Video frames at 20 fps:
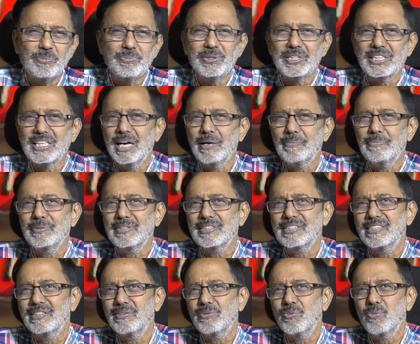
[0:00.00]
you're putting up
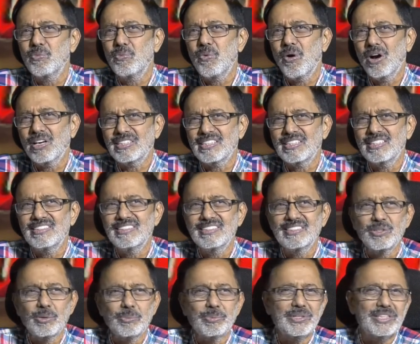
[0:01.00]
with the water,
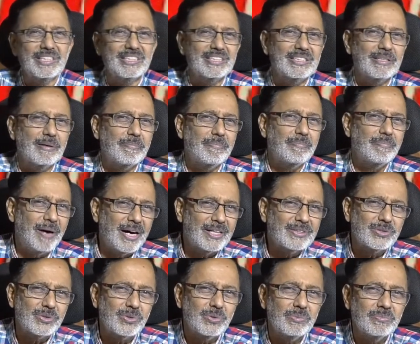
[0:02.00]
you're putting in the
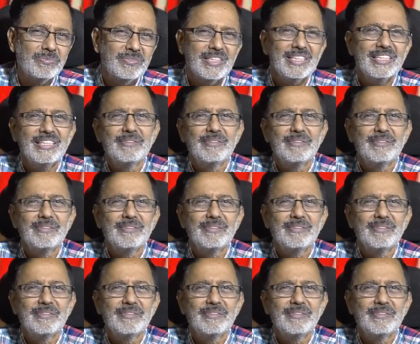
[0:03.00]
bathroom.